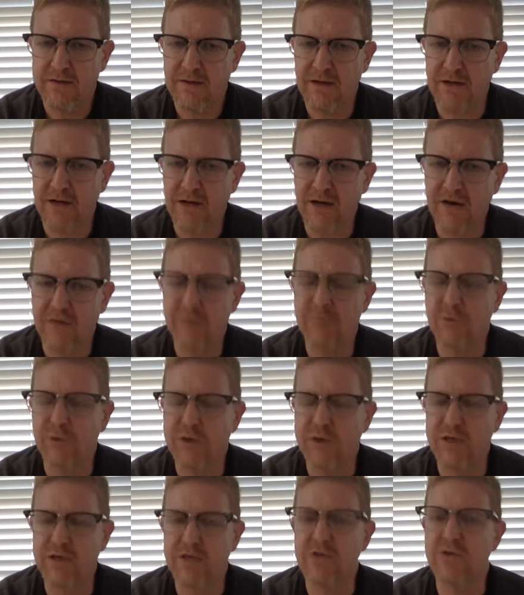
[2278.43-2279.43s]
uh, of
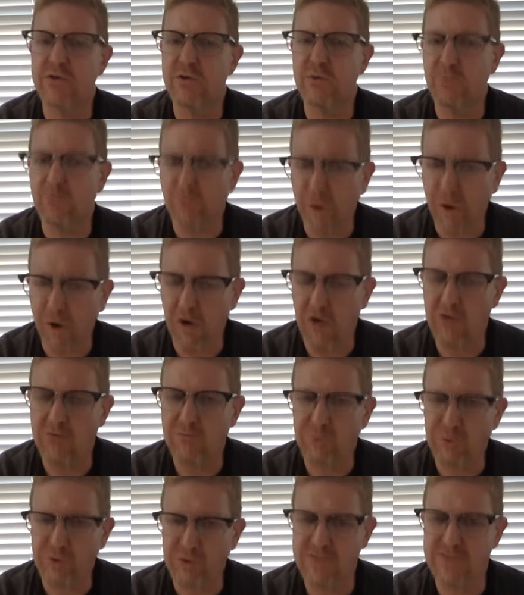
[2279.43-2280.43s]
putting the wrong
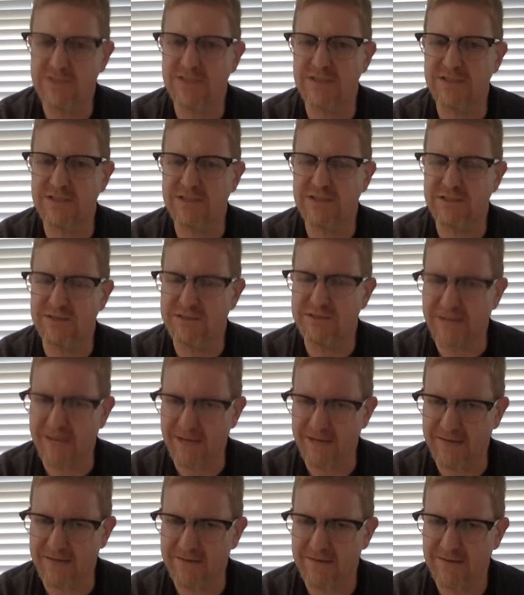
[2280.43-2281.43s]
person to
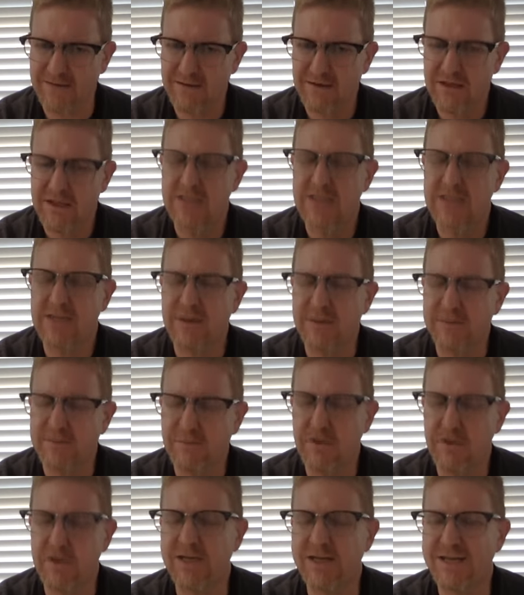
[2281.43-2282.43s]
death, of
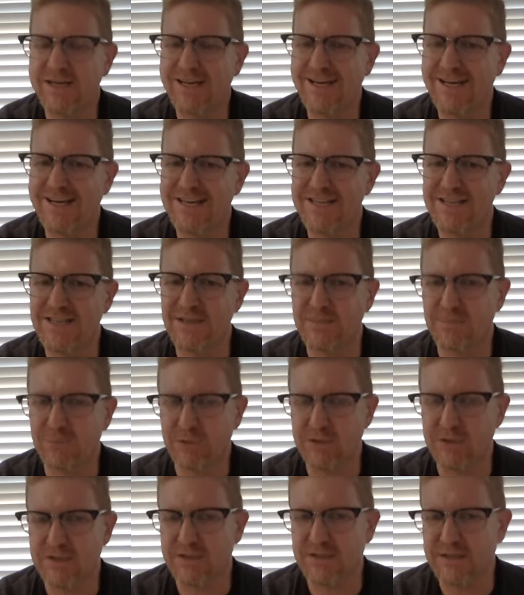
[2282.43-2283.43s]
putting an innocent
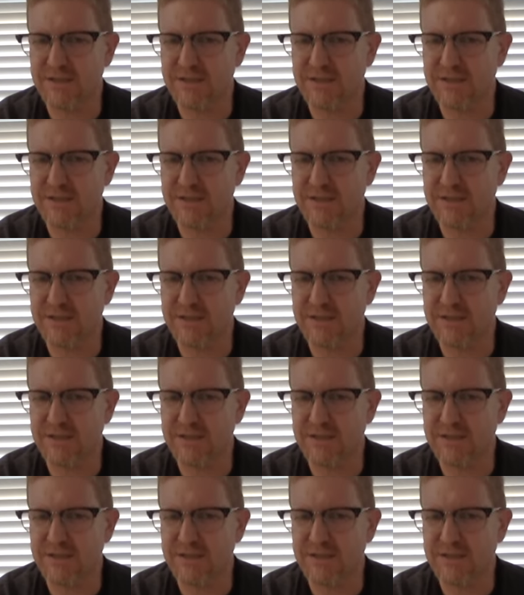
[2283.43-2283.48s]
person